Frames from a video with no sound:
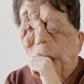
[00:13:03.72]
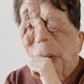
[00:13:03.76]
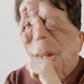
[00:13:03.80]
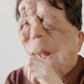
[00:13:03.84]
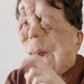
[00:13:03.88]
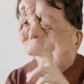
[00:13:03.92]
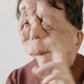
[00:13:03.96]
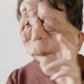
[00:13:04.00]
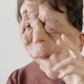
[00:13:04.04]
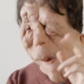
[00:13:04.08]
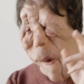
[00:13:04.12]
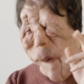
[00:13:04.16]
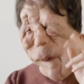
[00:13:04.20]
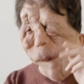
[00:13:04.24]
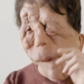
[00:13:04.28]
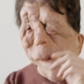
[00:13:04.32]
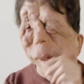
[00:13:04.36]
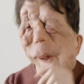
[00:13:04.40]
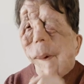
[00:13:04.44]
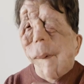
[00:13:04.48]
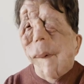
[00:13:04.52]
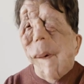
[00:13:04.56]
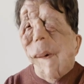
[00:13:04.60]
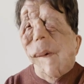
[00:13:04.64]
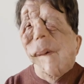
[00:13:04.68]
in massive
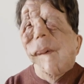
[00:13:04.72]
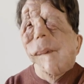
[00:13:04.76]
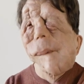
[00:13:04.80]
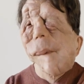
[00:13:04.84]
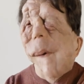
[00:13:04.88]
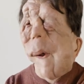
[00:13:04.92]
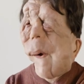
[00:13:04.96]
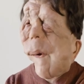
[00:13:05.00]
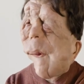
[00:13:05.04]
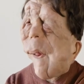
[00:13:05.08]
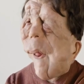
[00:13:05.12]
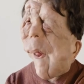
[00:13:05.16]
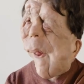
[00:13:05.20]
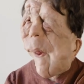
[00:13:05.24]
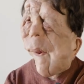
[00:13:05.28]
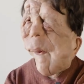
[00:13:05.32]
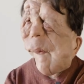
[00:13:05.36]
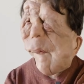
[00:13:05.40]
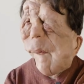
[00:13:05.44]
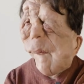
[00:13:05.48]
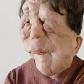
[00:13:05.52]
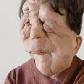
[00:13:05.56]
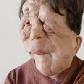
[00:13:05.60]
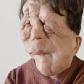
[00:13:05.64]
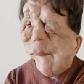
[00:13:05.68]
air quotes, podcasts
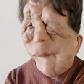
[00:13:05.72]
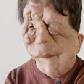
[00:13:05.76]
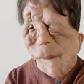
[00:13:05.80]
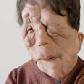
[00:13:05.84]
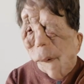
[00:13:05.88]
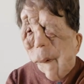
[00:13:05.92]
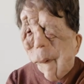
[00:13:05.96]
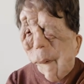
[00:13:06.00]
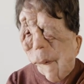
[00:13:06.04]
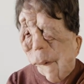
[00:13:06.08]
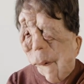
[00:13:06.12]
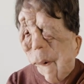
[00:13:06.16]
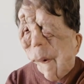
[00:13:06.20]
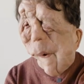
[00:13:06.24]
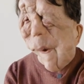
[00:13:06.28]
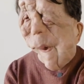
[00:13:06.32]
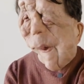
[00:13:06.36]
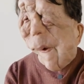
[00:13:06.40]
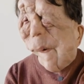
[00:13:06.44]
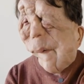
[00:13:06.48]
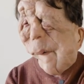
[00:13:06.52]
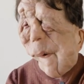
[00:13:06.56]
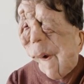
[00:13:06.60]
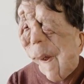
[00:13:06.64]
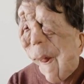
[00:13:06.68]
on the
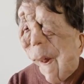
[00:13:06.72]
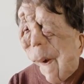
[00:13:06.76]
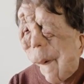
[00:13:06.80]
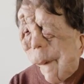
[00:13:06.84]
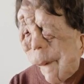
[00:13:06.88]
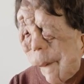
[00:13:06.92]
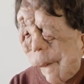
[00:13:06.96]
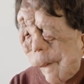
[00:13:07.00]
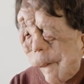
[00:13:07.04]
internet.